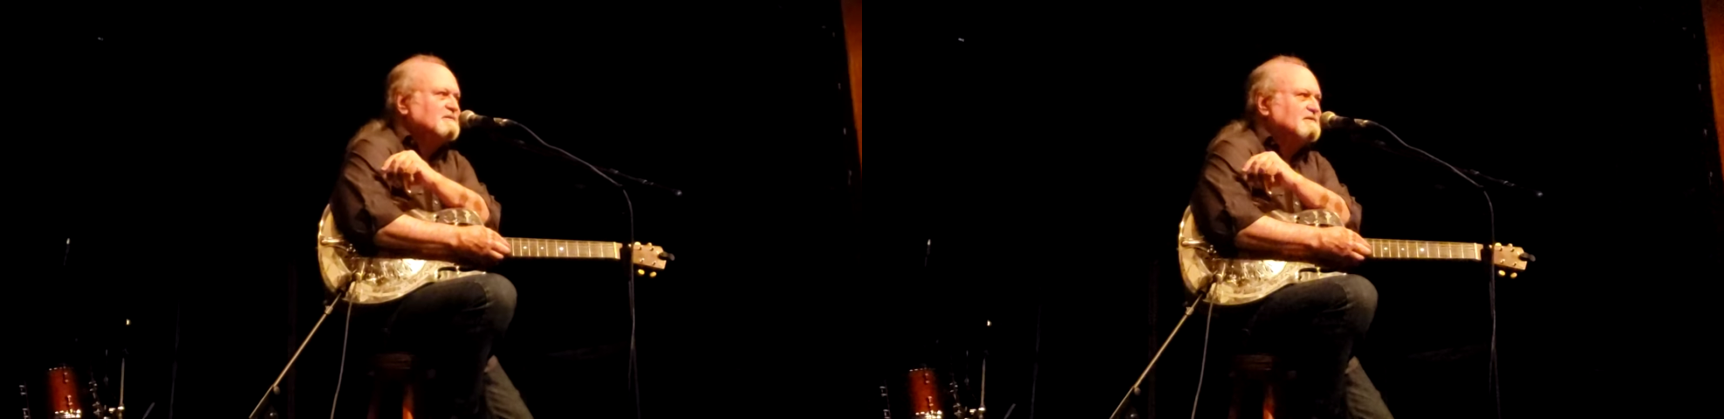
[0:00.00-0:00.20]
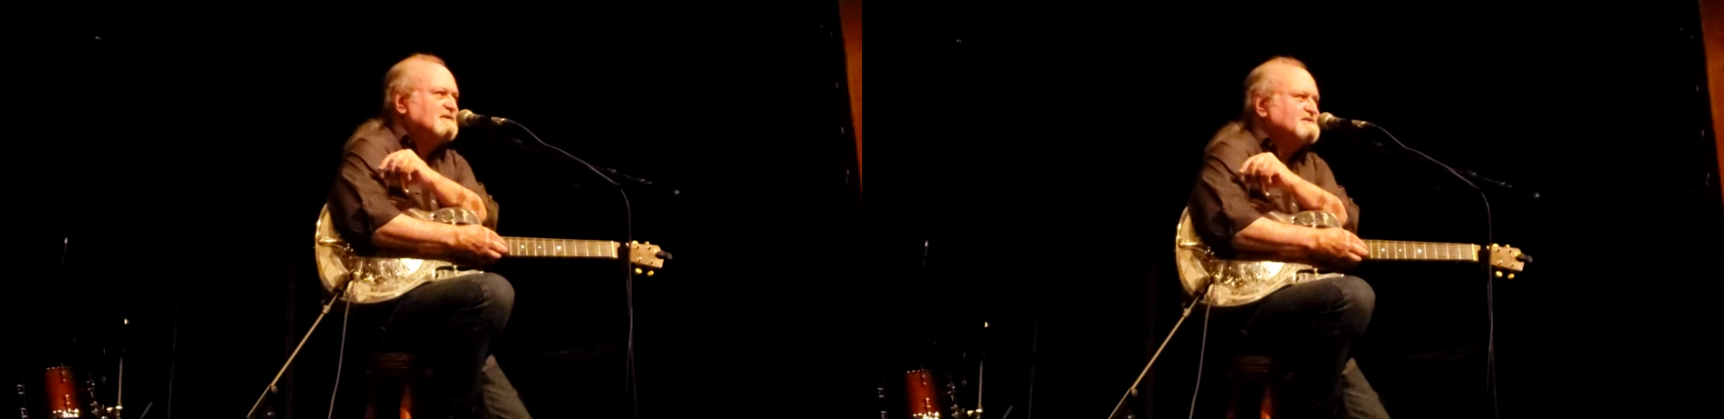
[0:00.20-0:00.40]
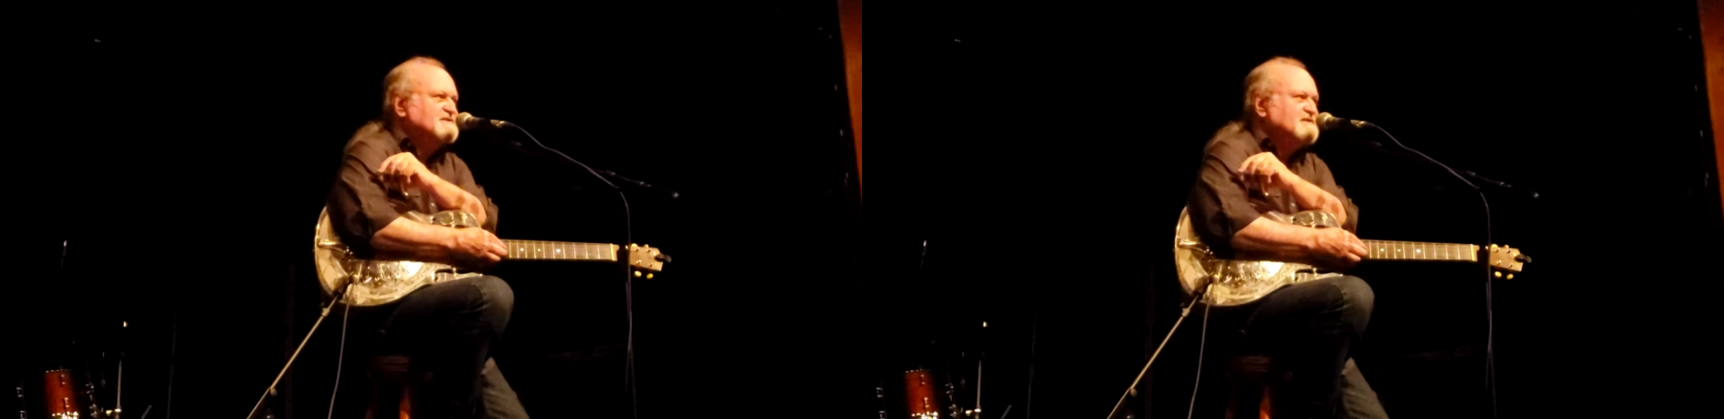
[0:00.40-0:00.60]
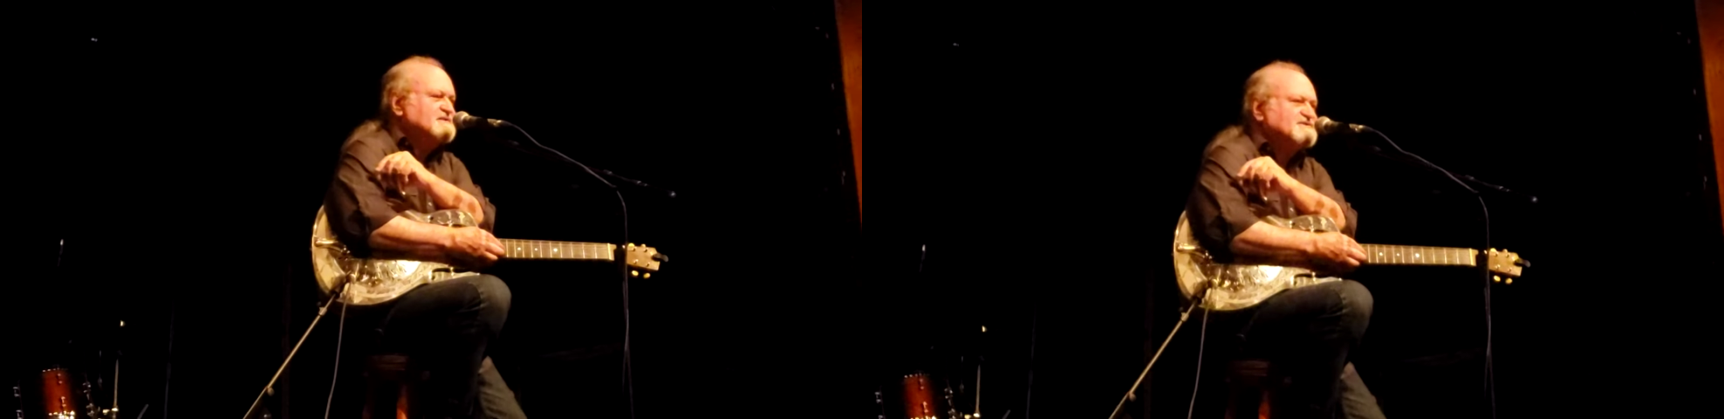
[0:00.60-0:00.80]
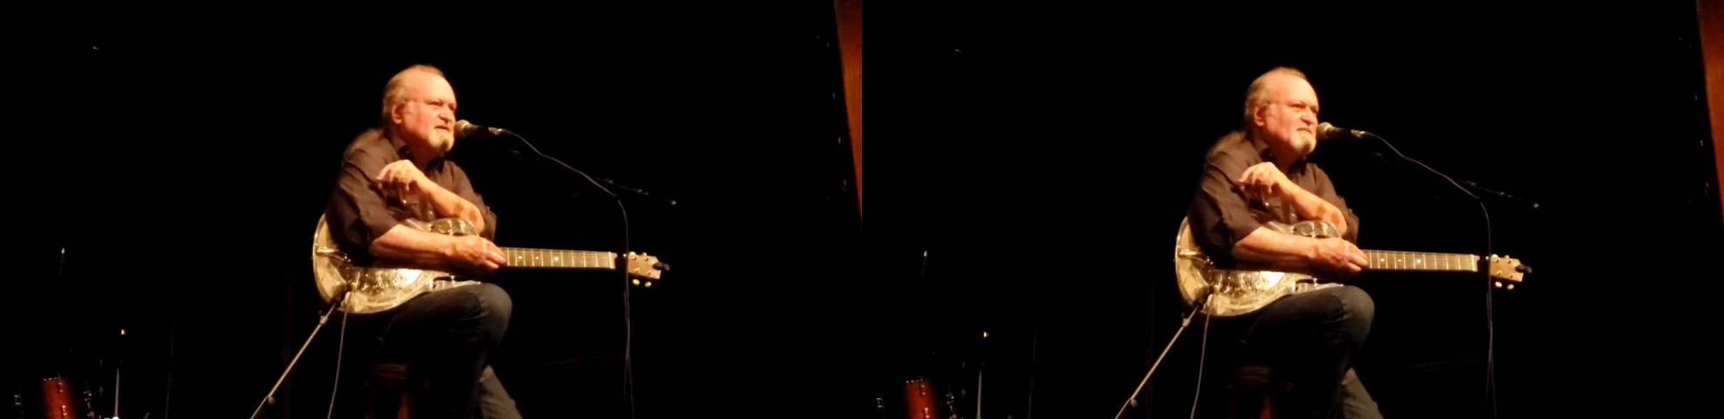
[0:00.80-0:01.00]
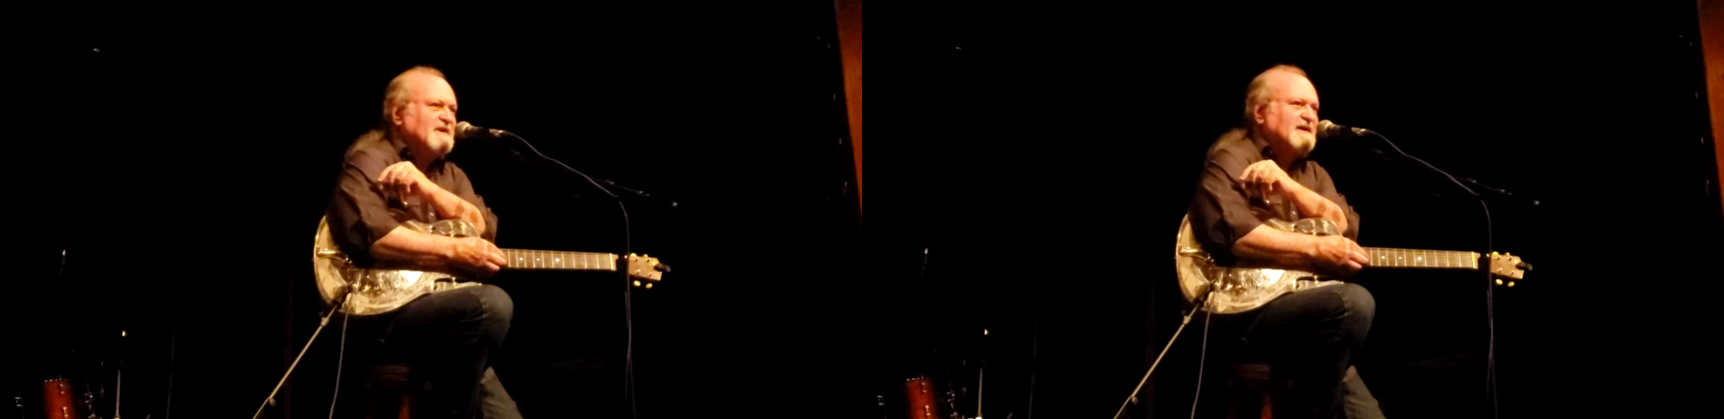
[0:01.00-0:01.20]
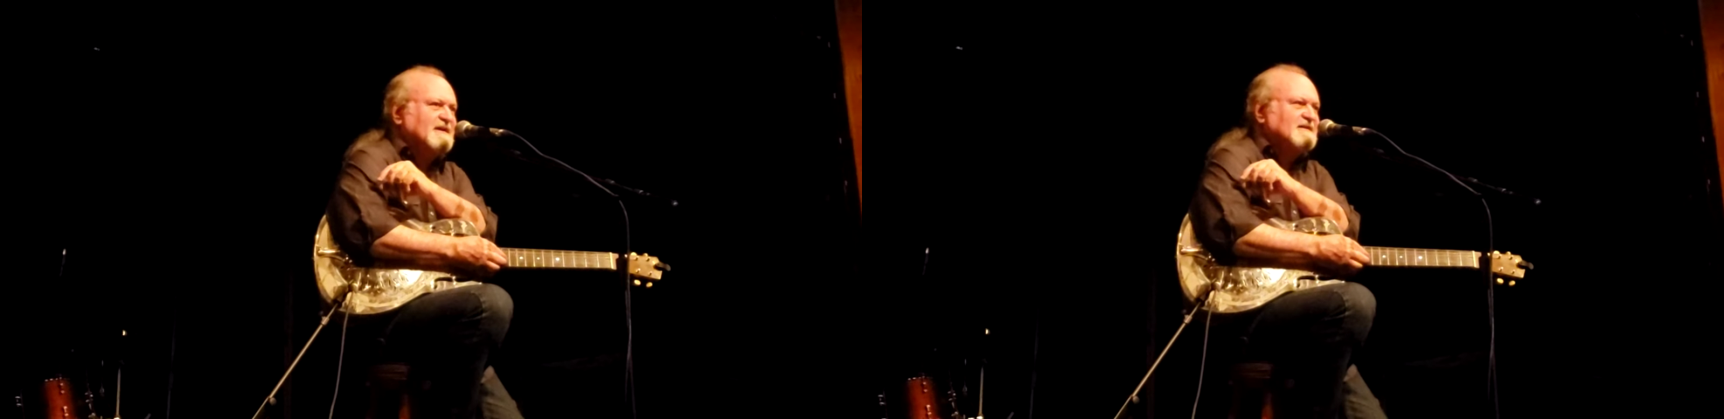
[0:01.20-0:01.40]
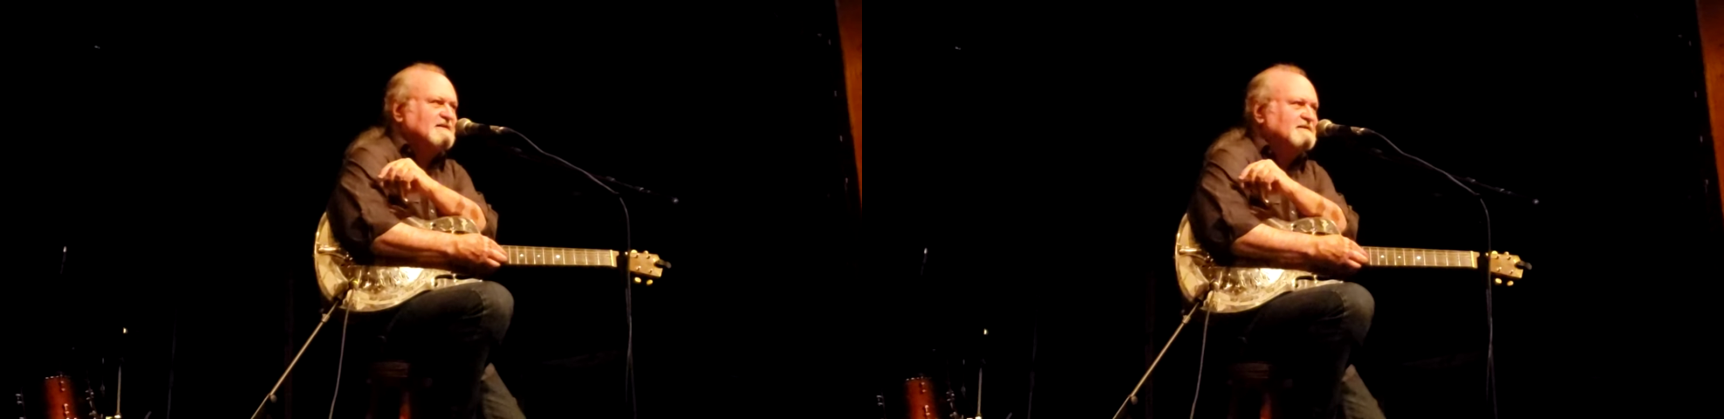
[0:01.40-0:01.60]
listening to something like